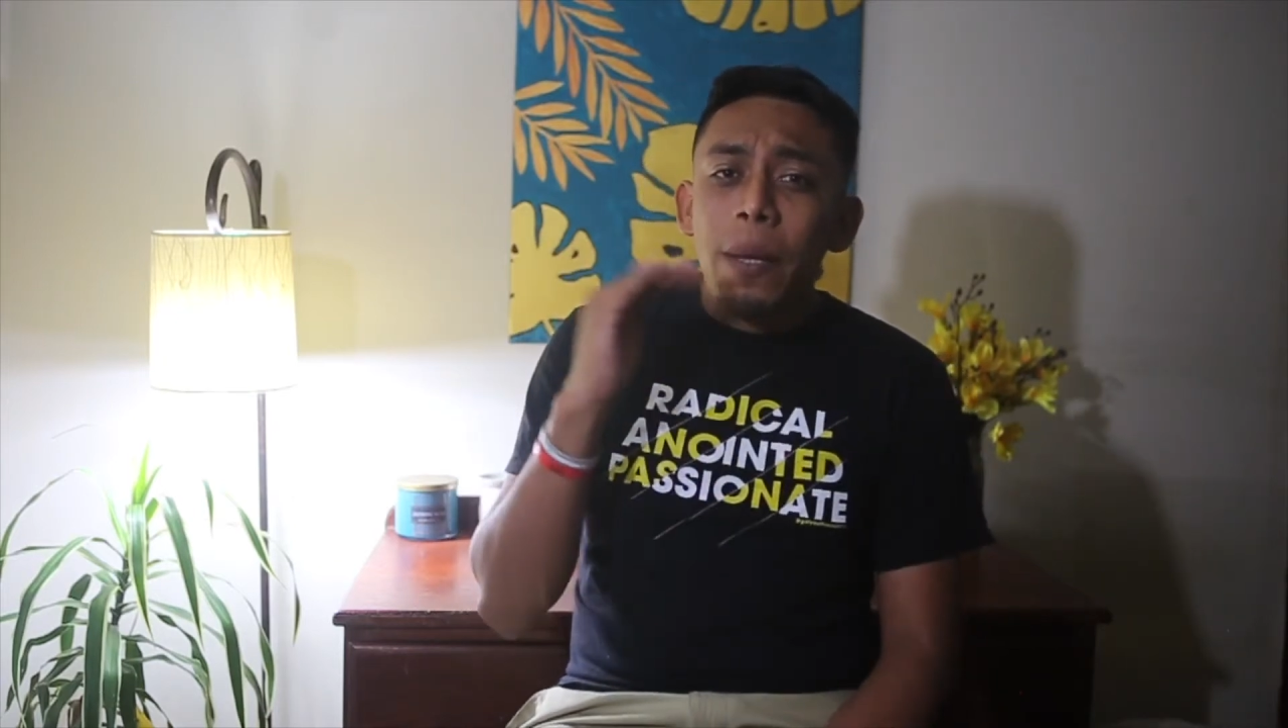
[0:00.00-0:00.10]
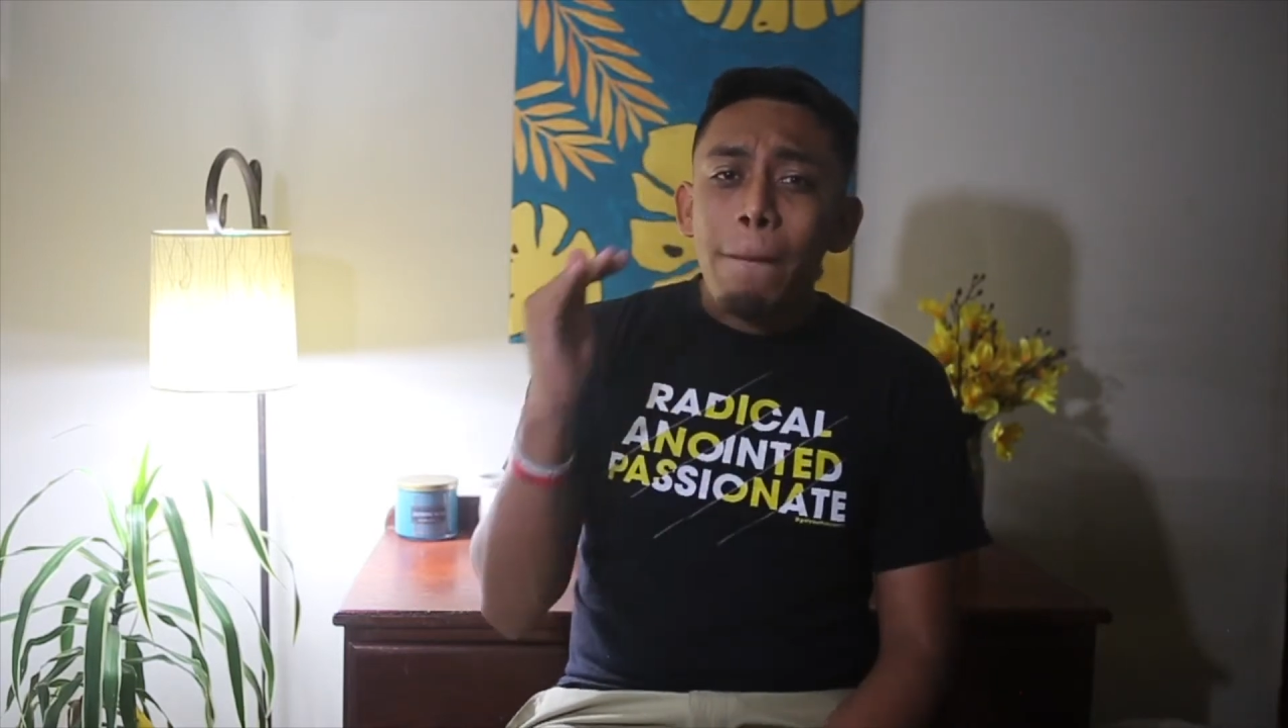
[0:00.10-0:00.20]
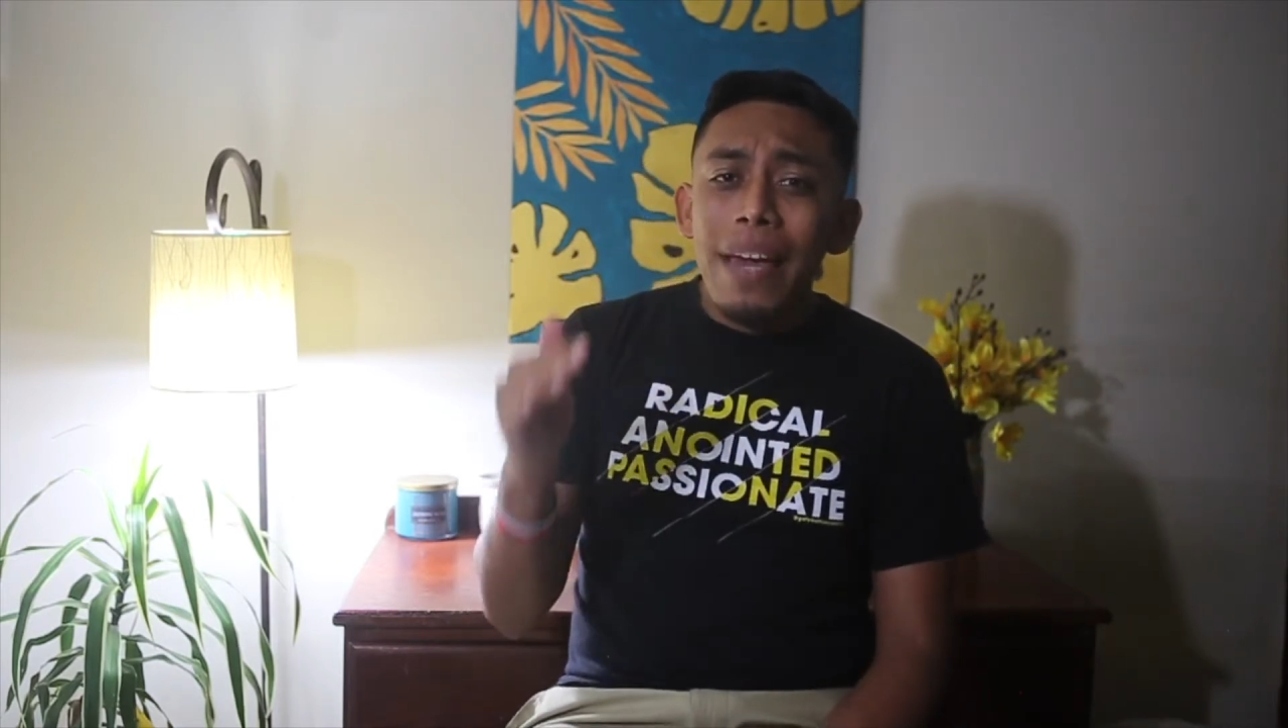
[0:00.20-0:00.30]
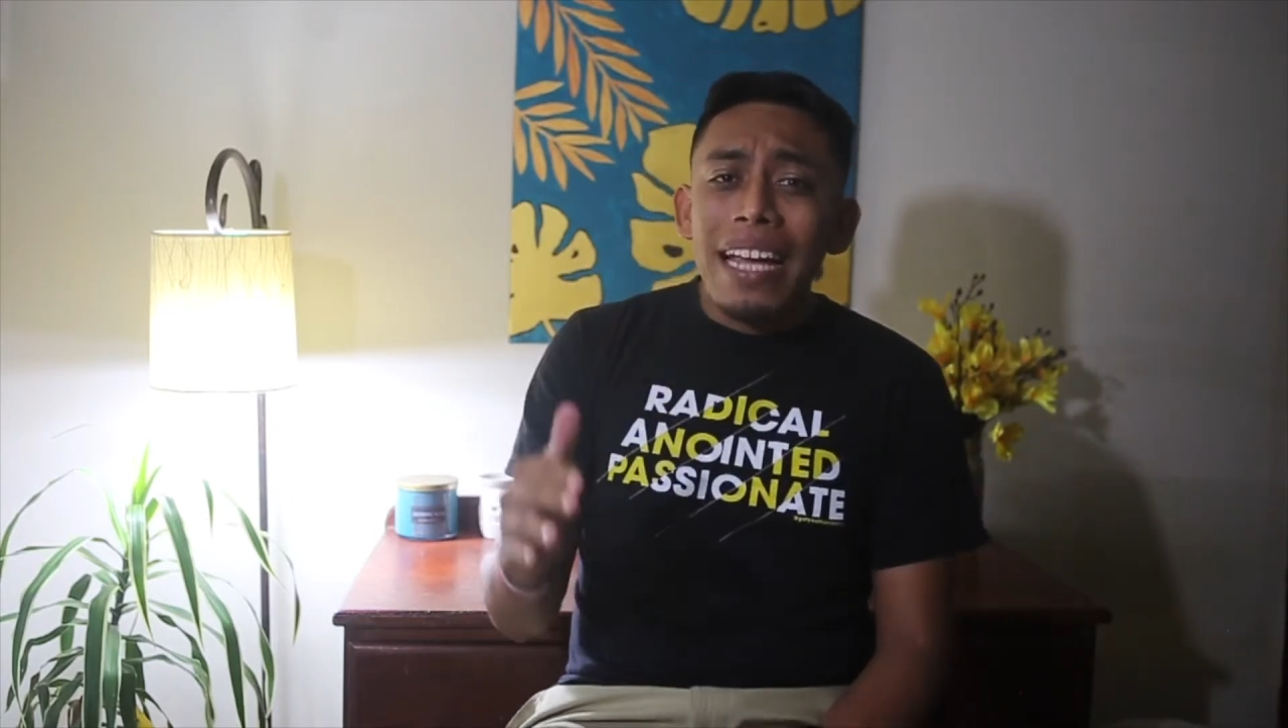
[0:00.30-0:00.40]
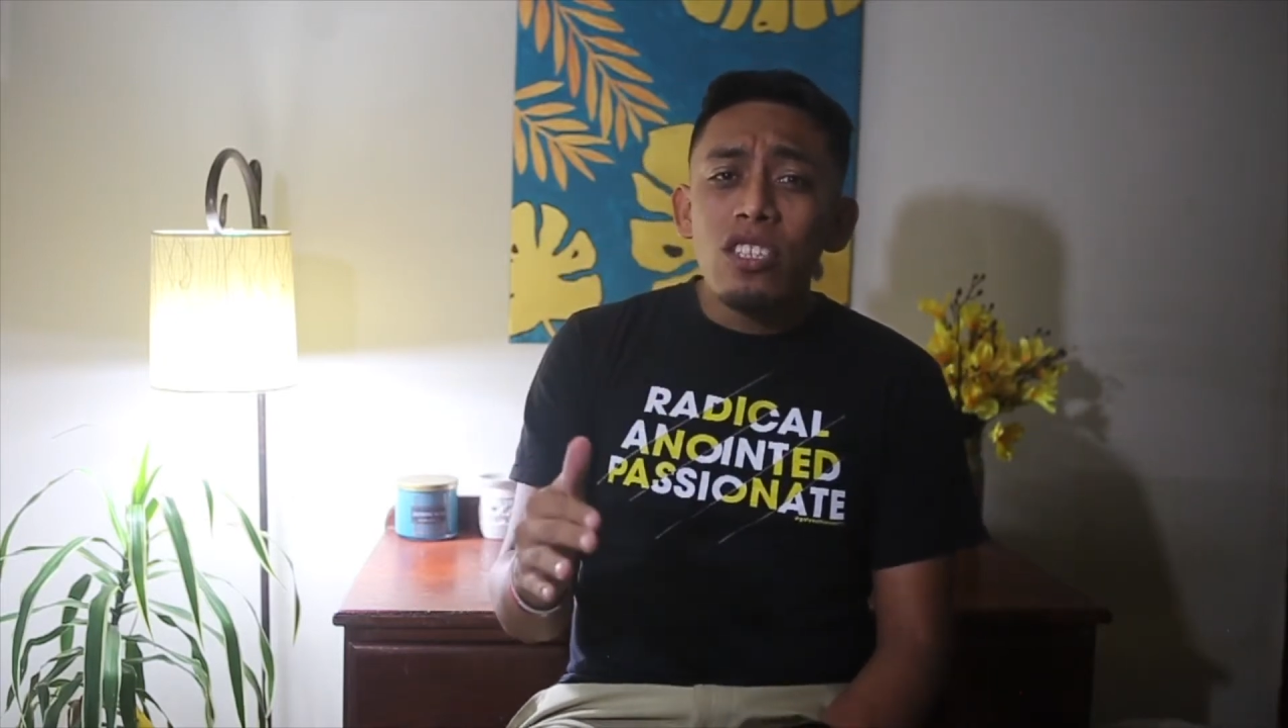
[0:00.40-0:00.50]
the
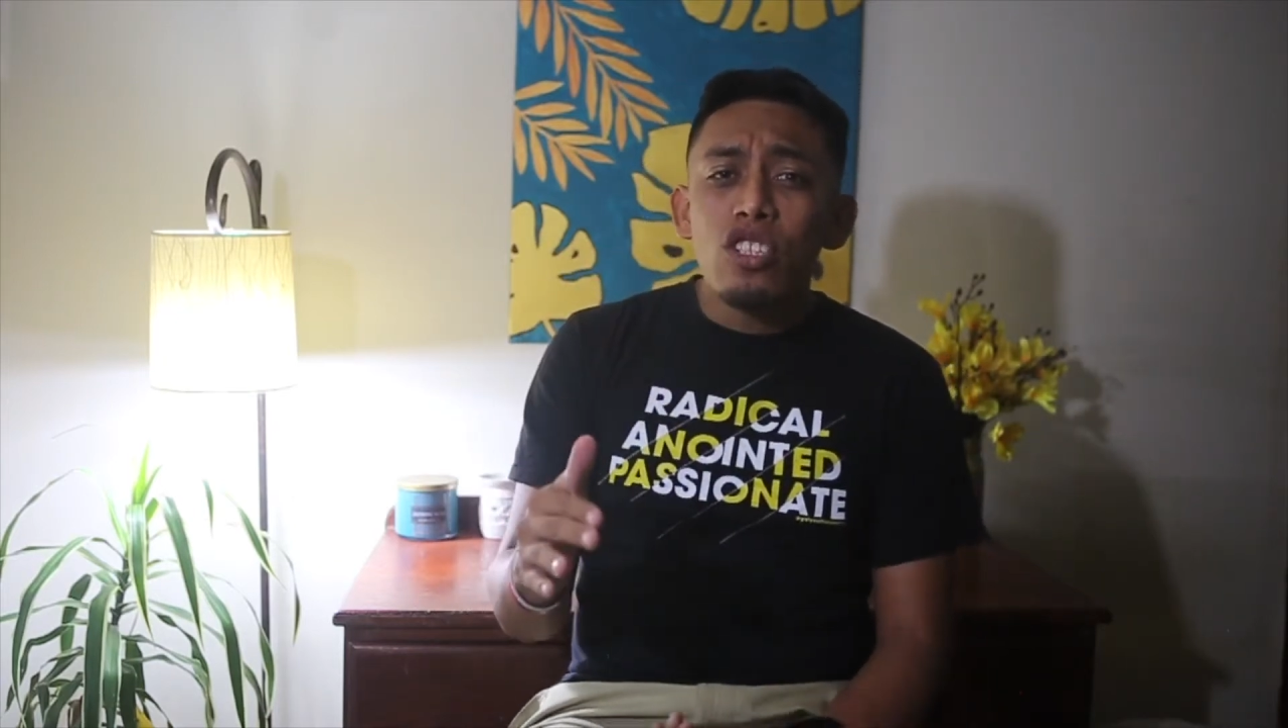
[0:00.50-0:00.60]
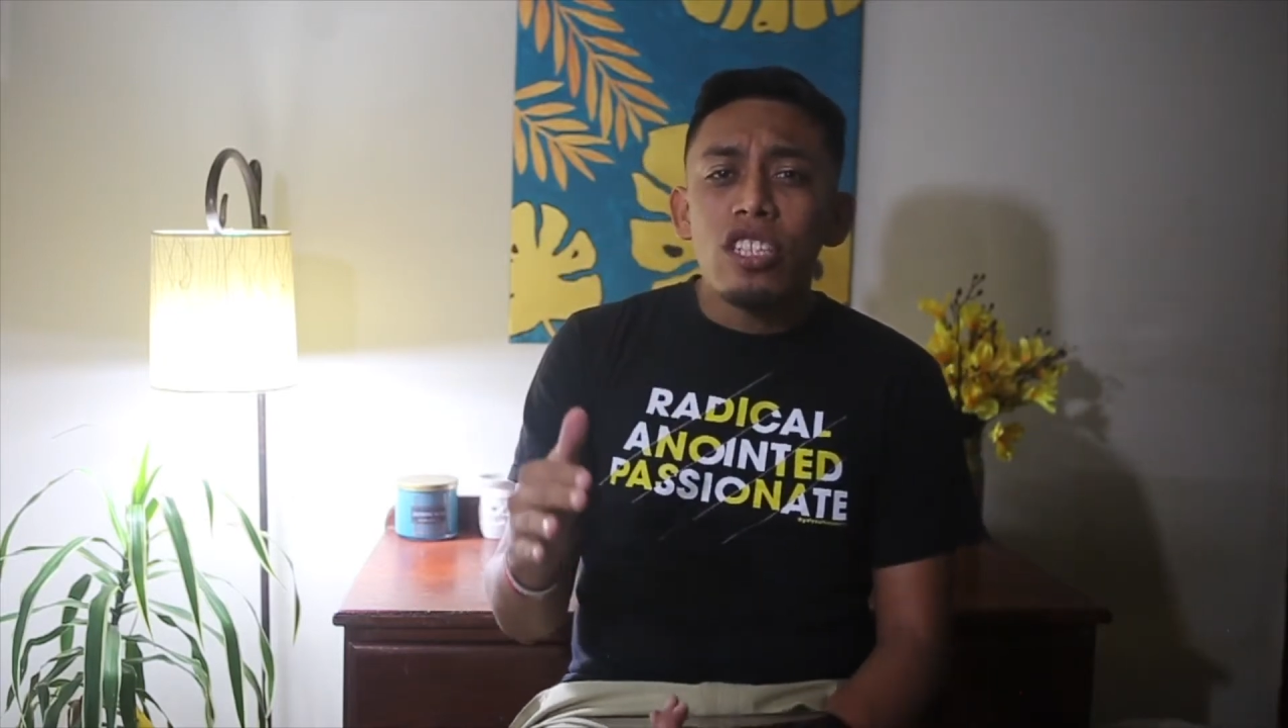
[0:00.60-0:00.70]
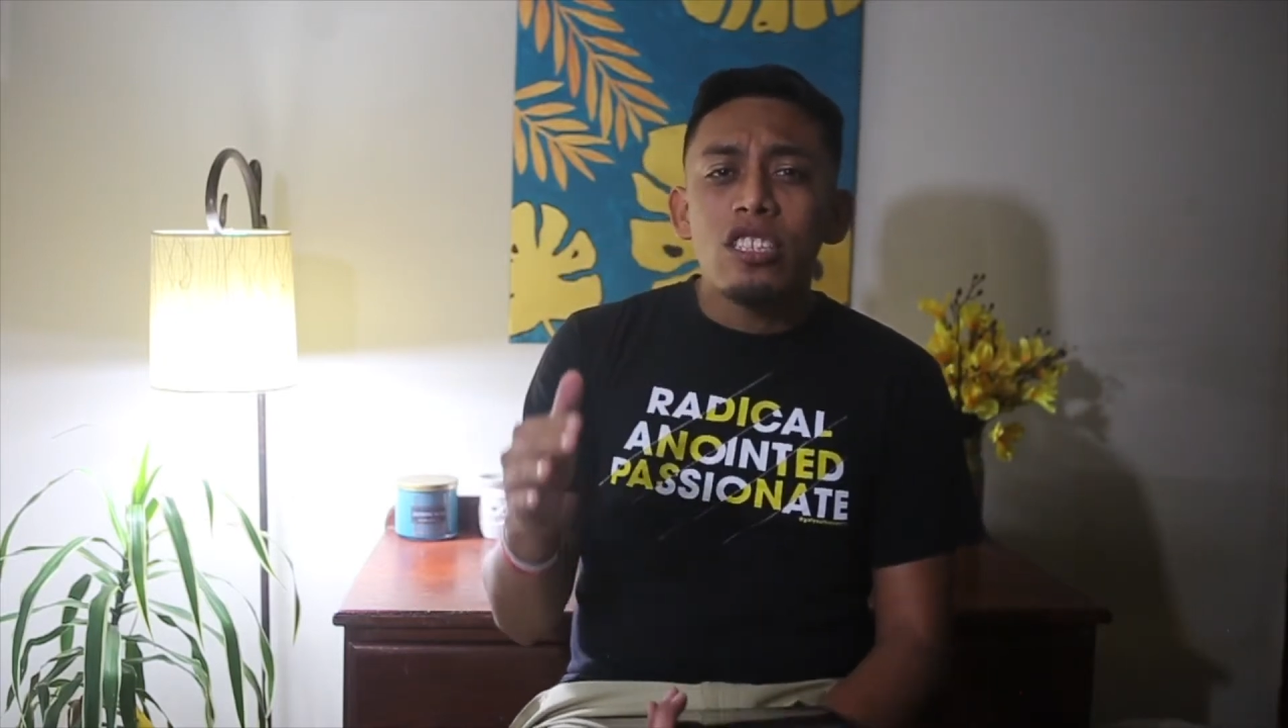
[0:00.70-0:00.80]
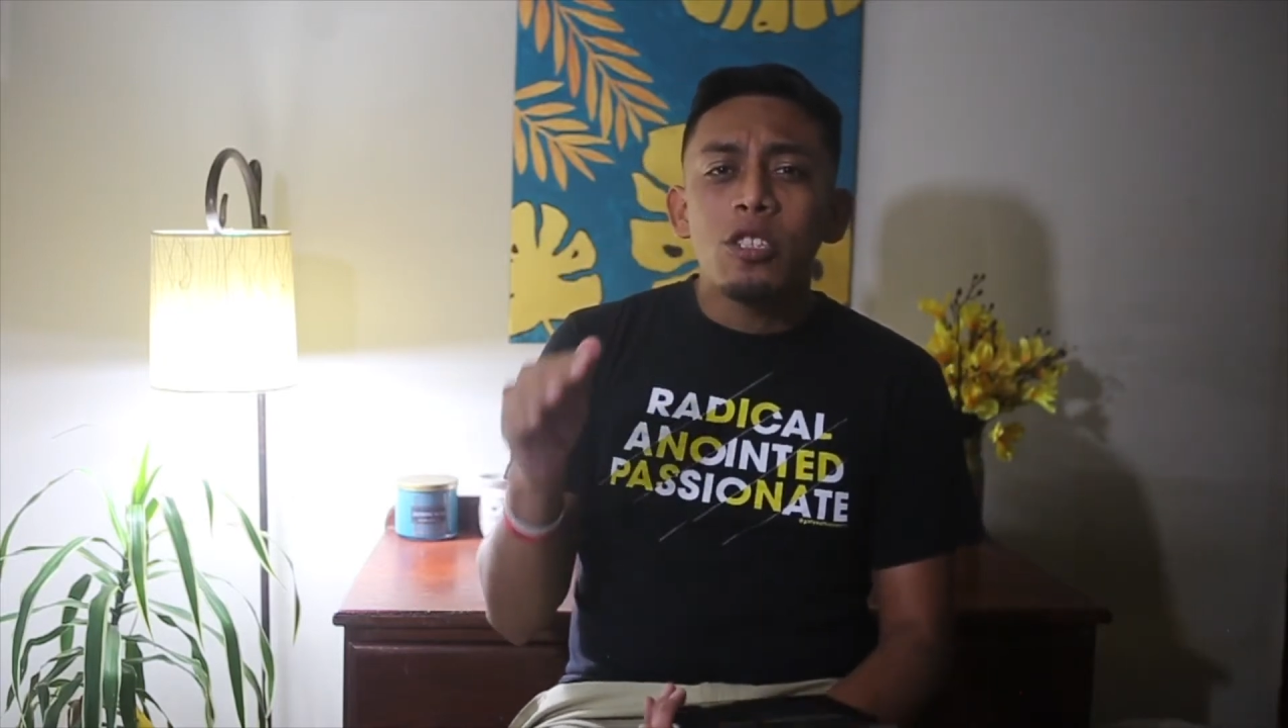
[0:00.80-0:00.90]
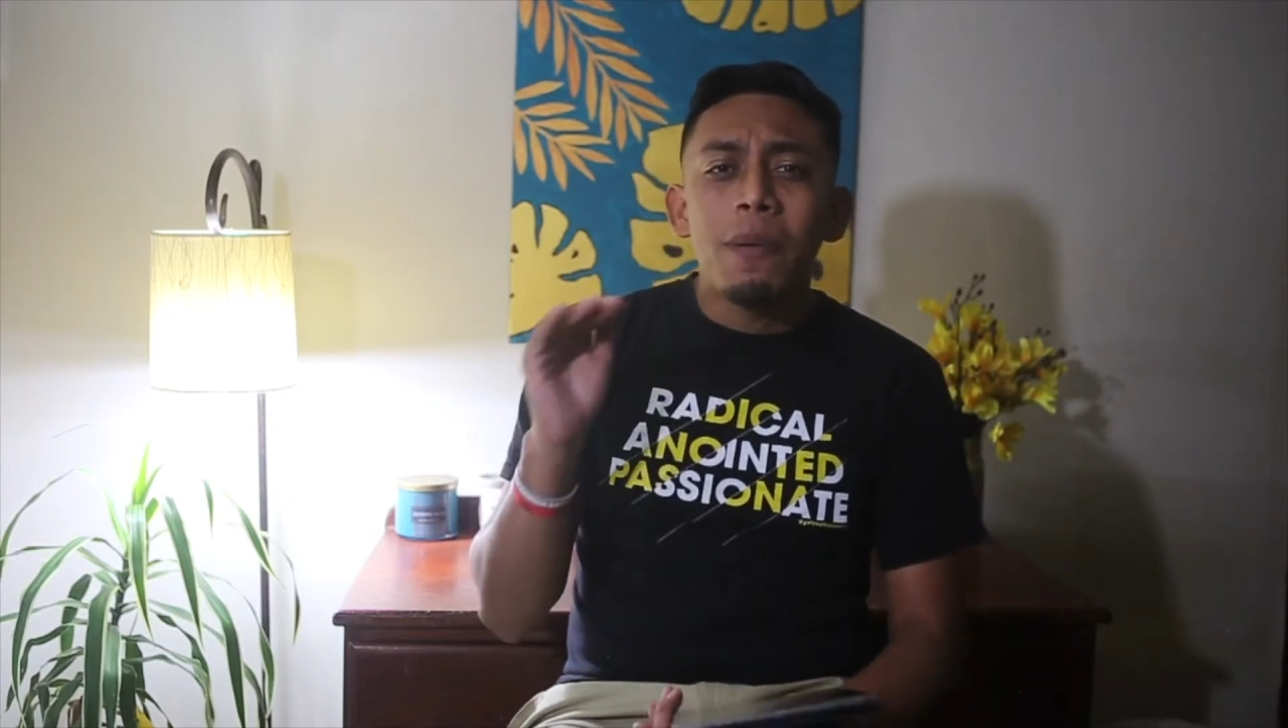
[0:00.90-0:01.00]

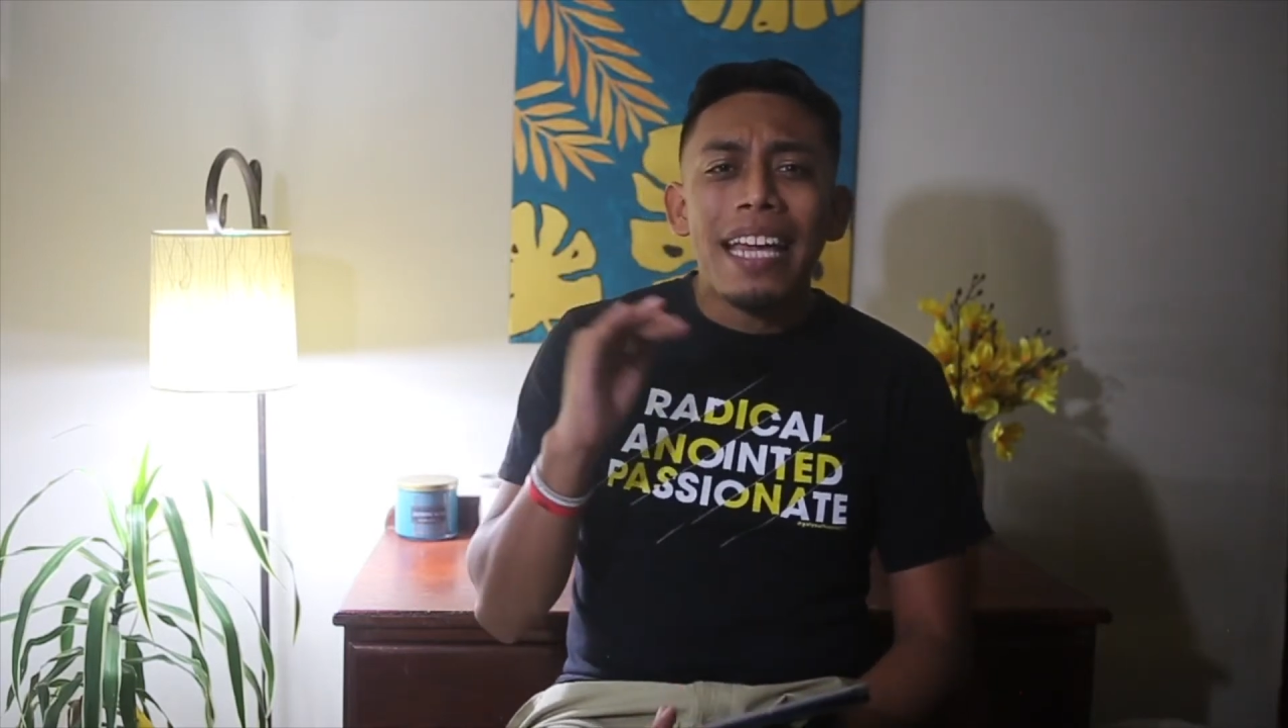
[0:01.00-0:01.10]
mansions,